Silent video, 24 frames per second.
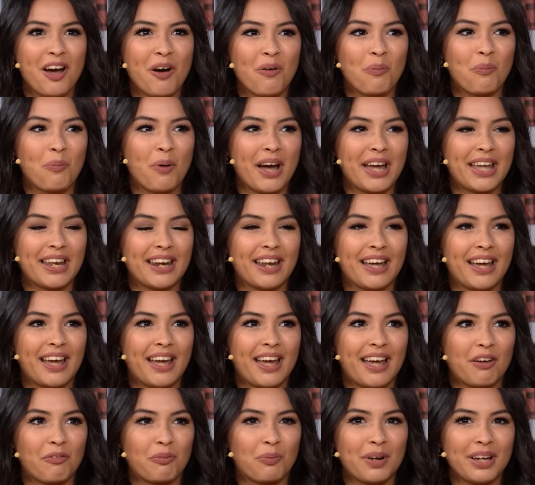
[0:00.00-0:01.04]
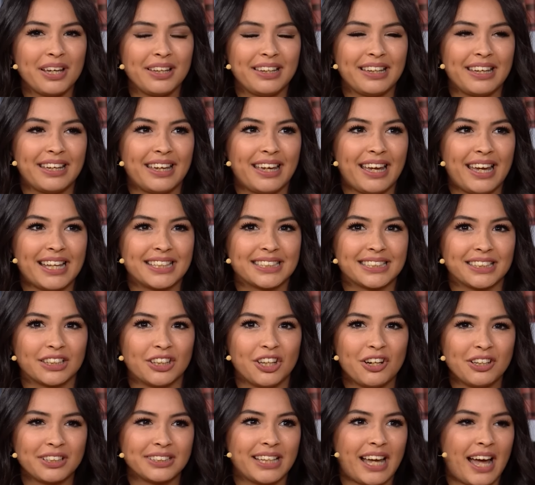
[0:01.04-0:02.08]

When really, it's looked